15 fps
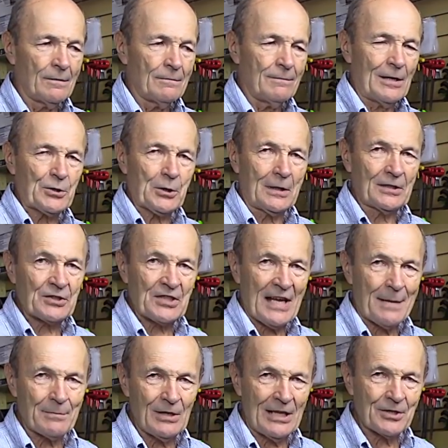Visual
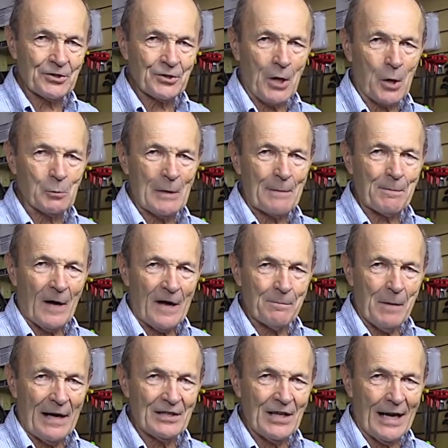examinations are a ripoff
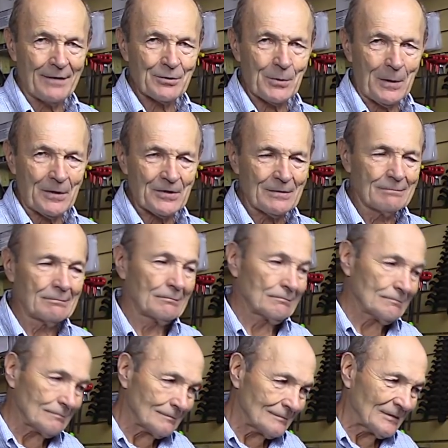by dive stores.
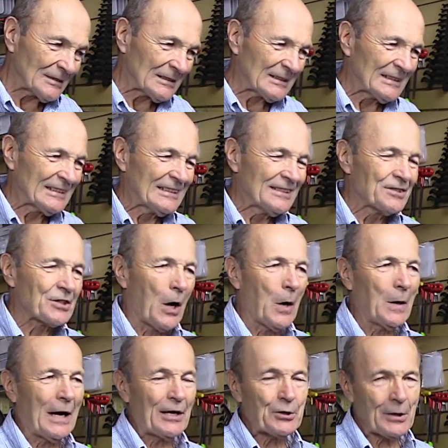So
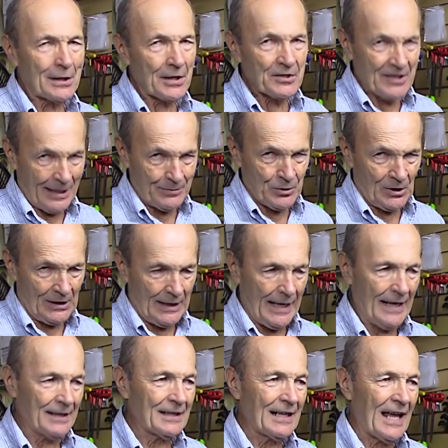I took exception to
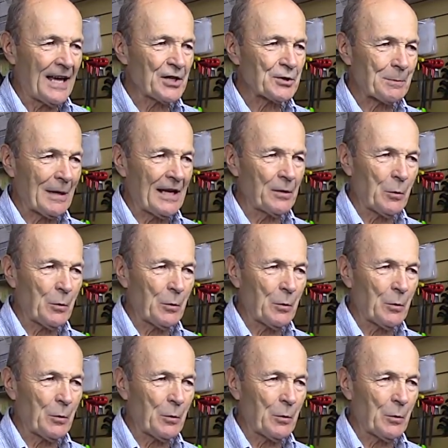that and I explained